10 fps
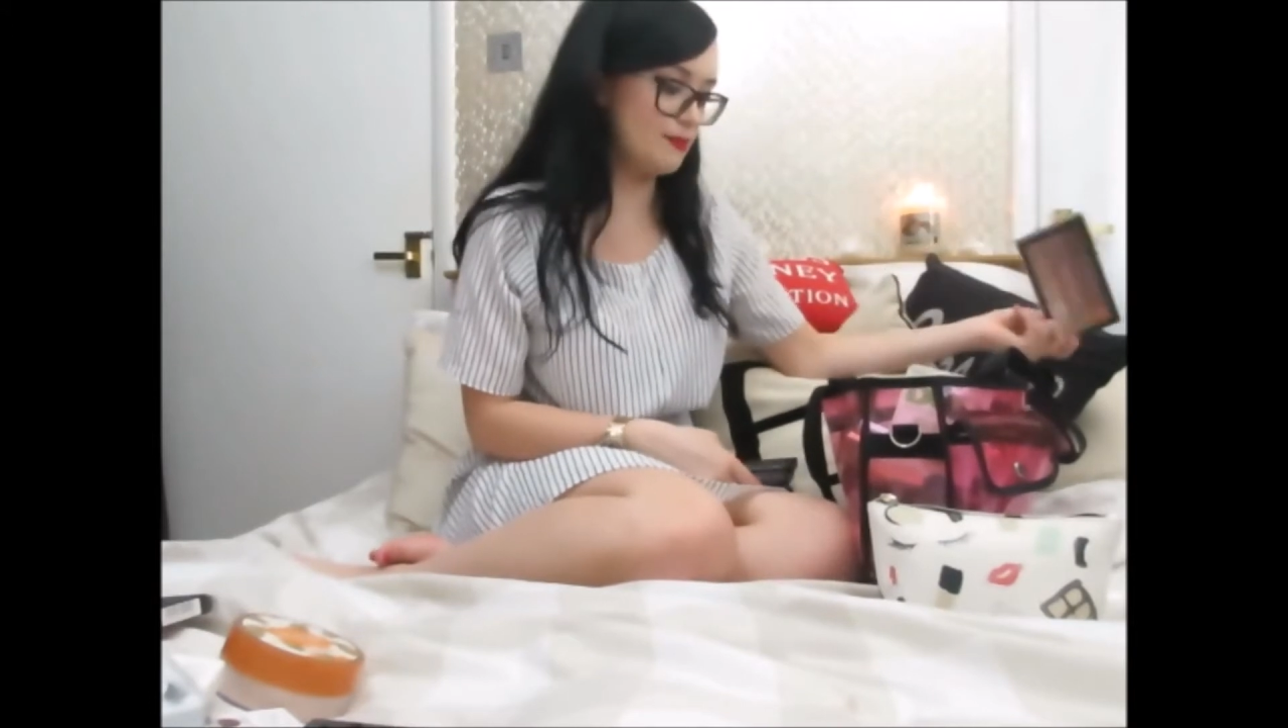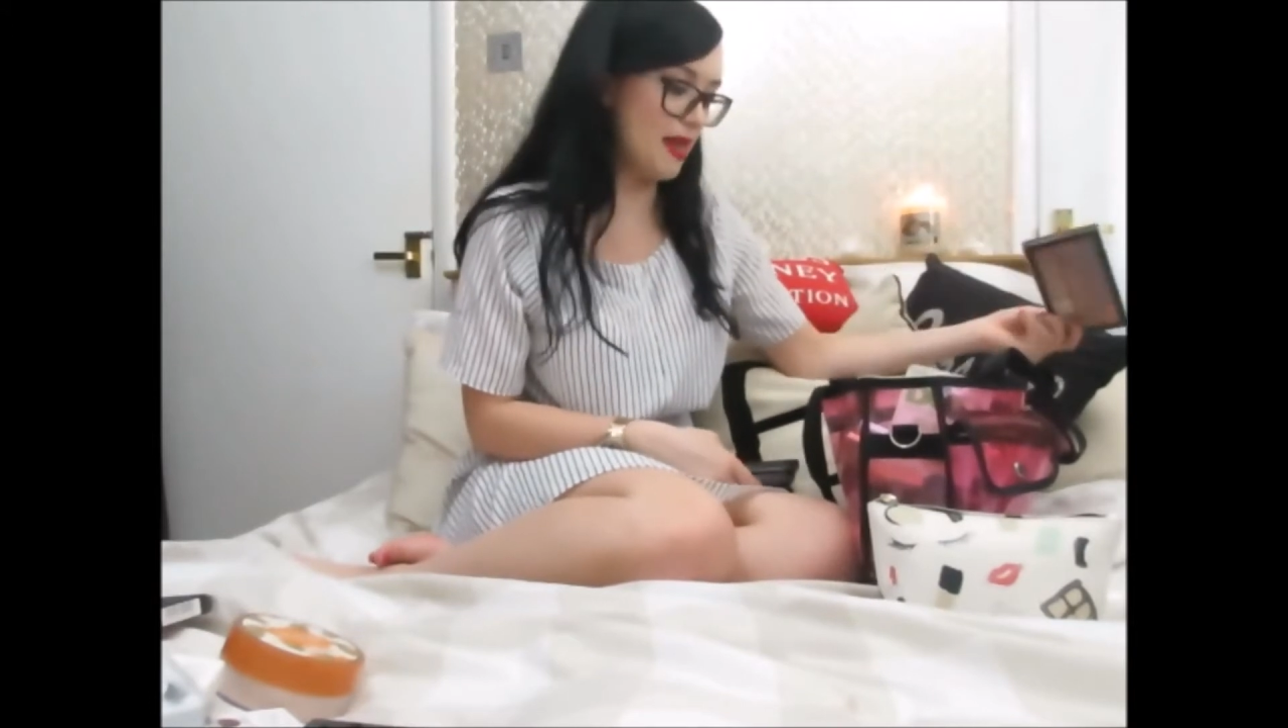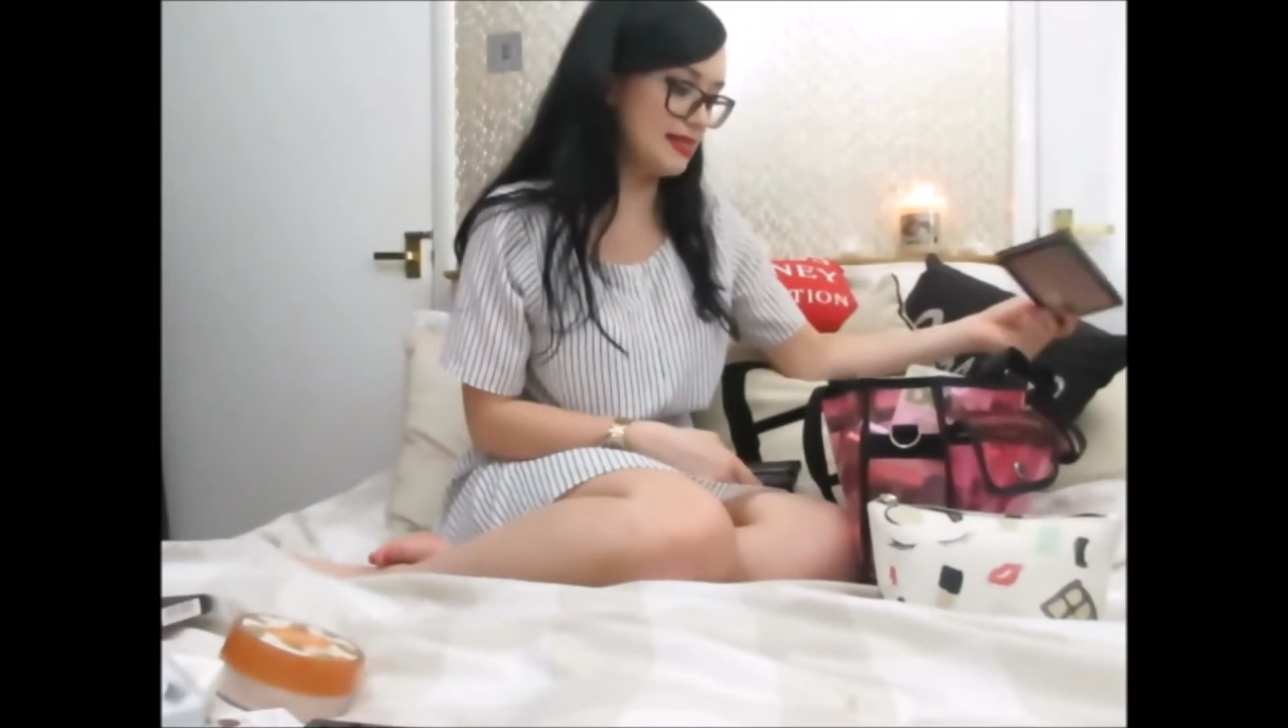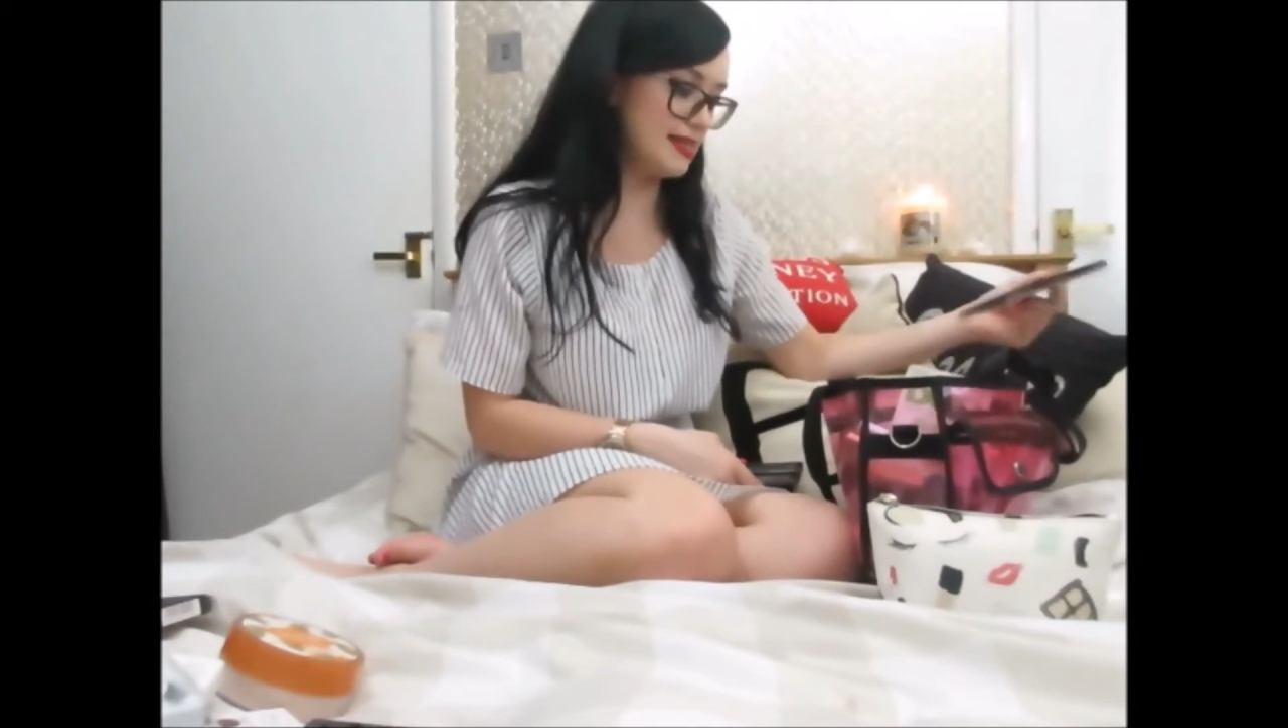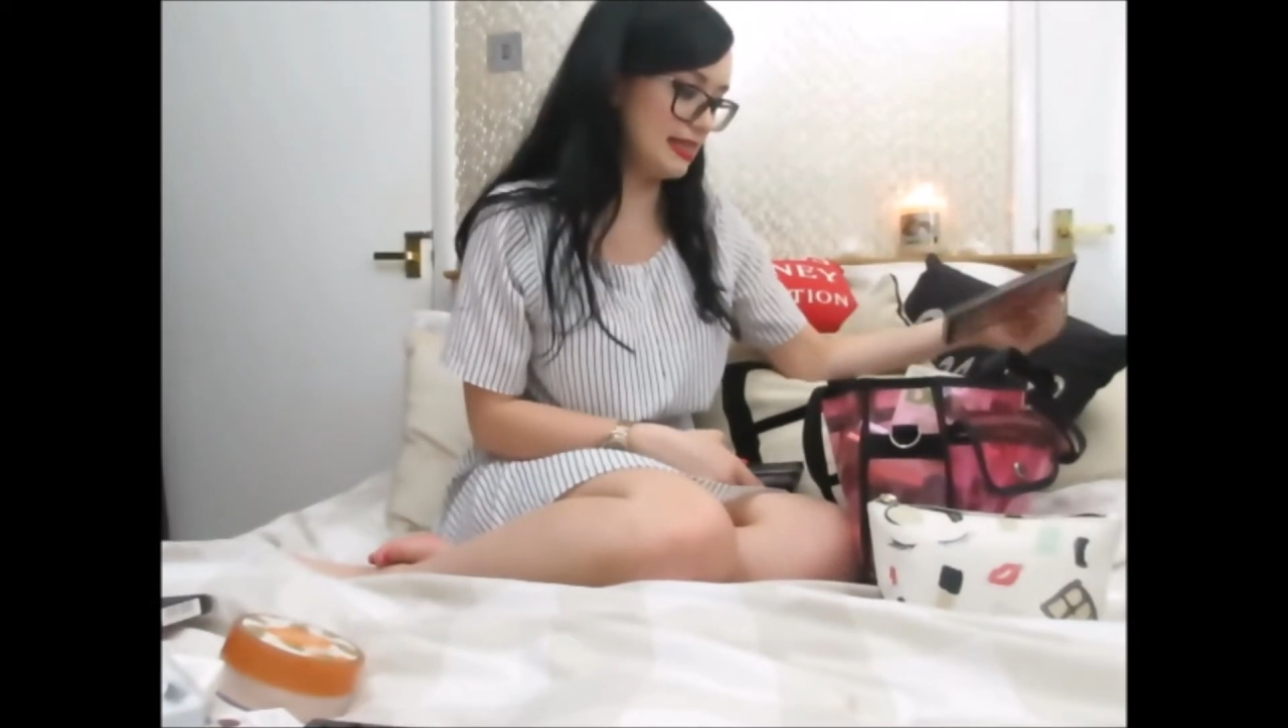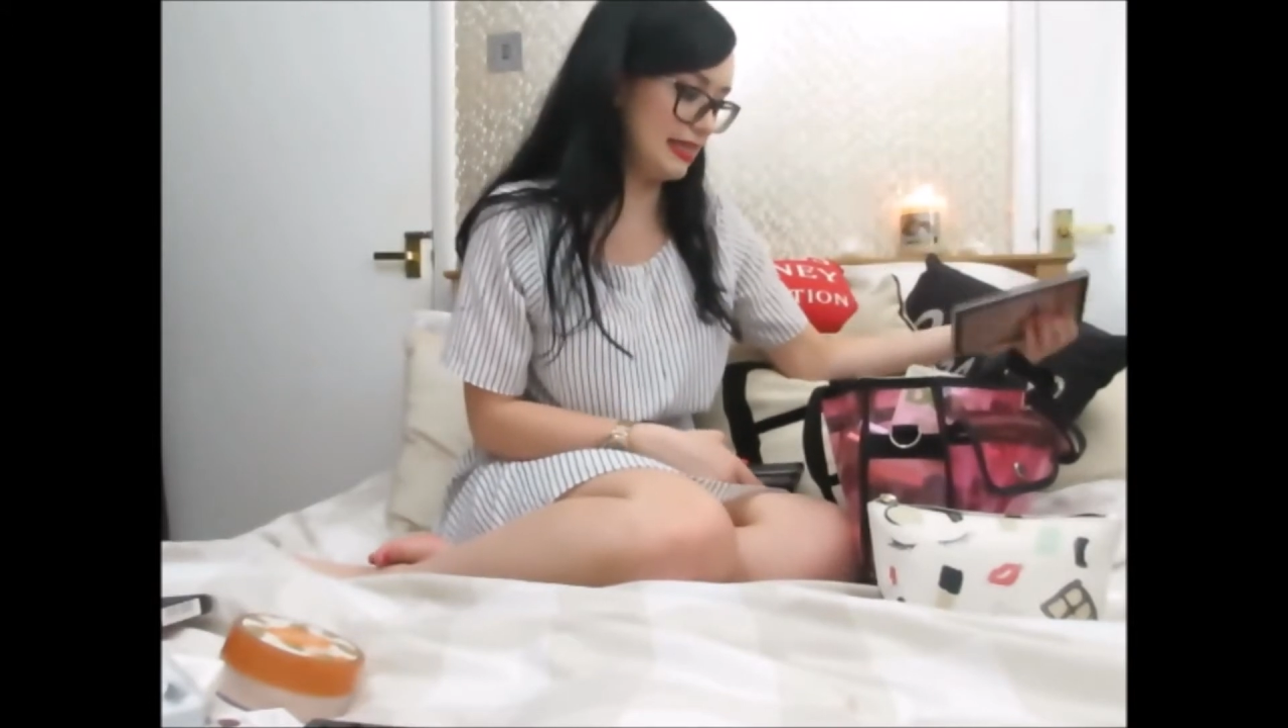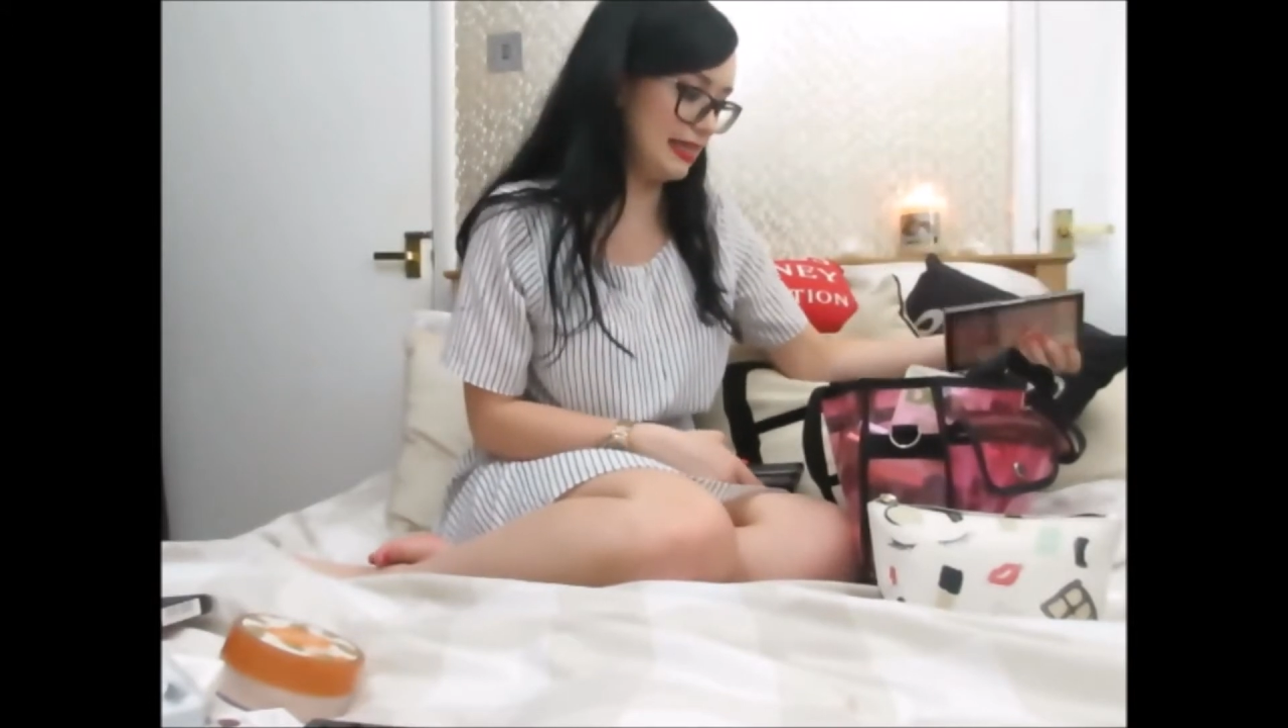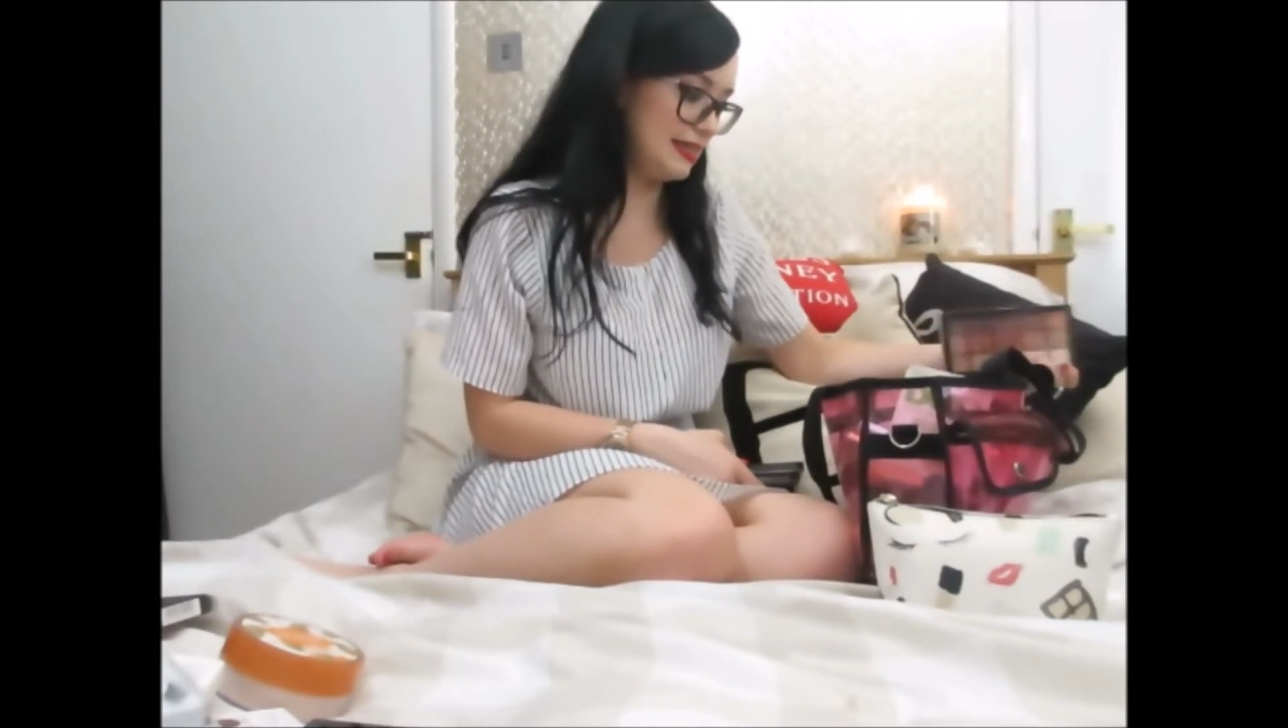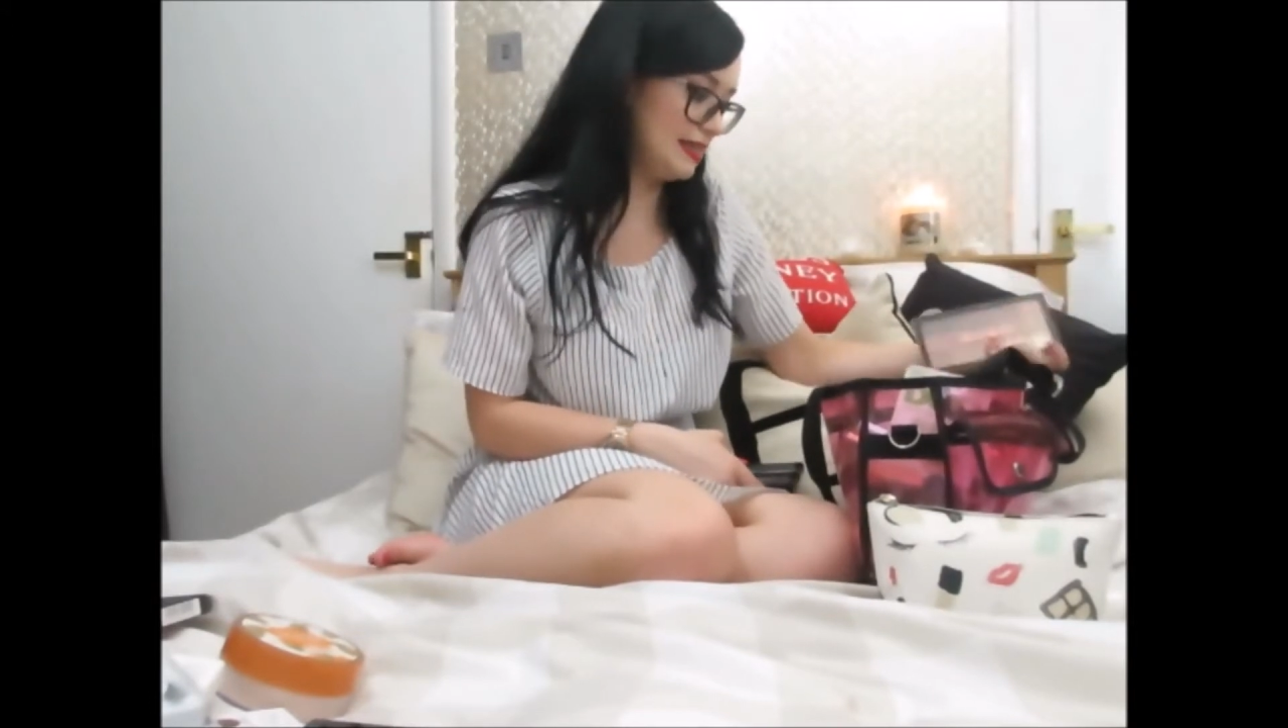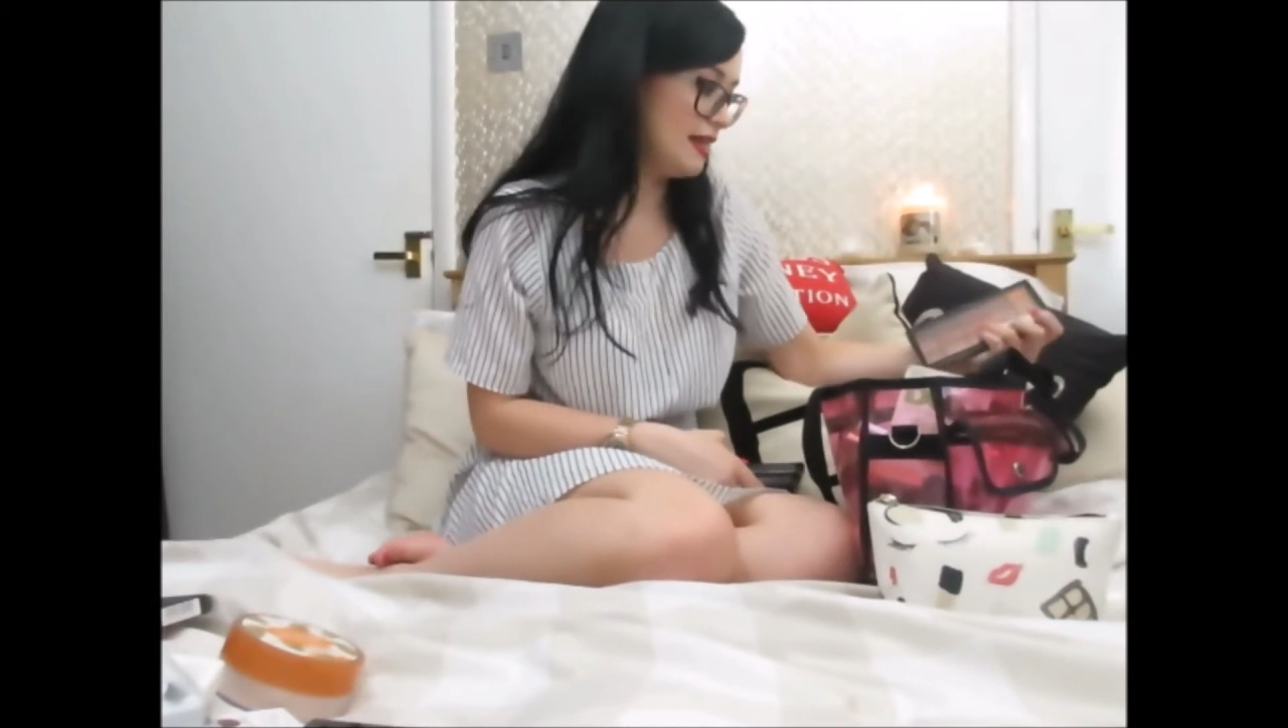
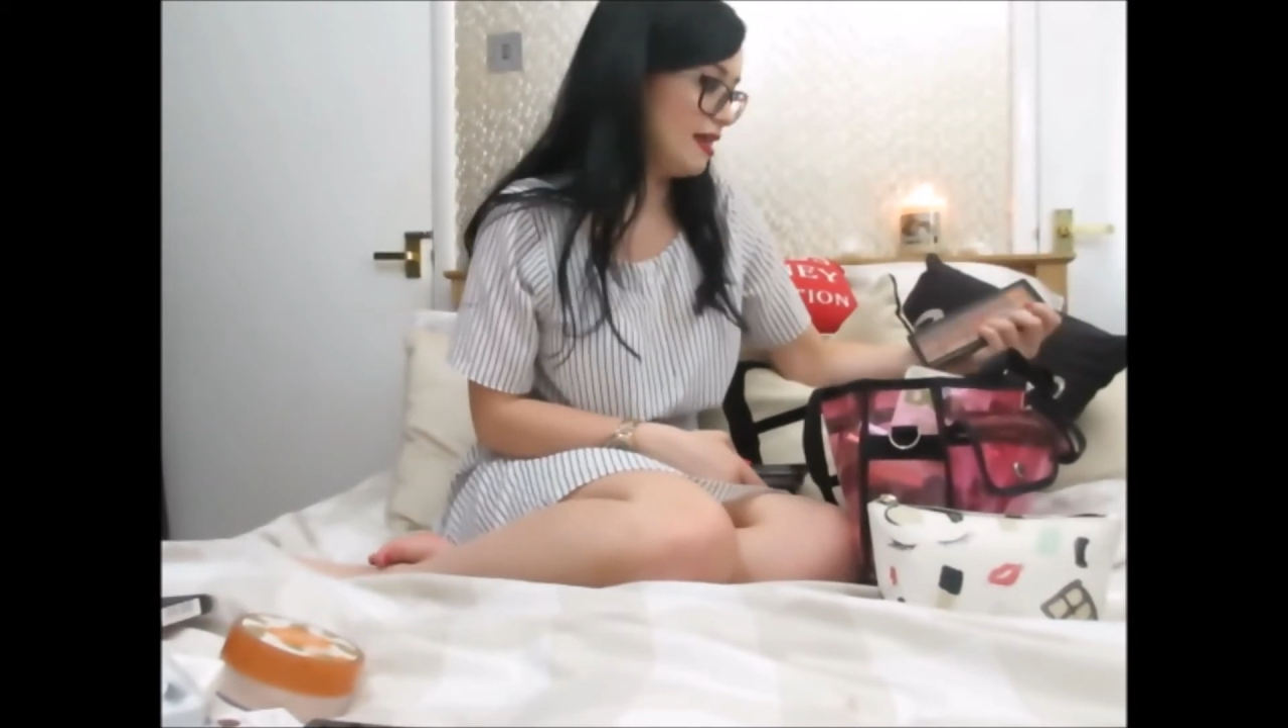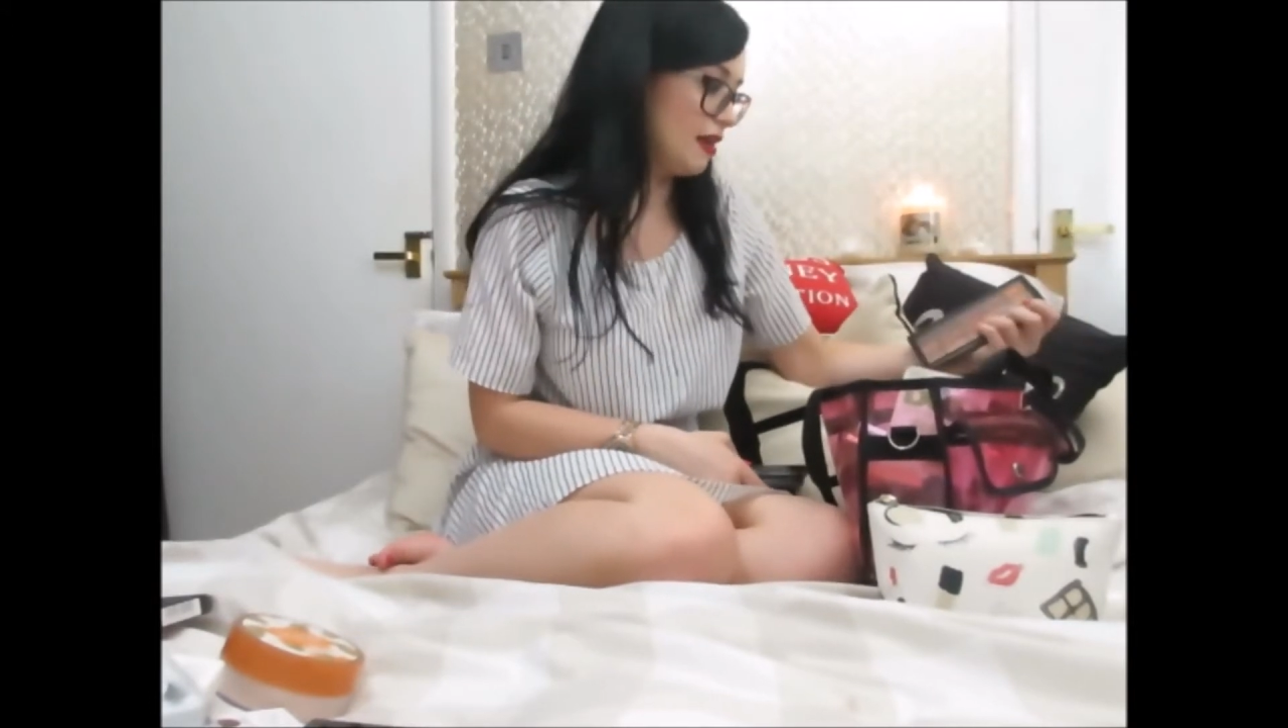basically,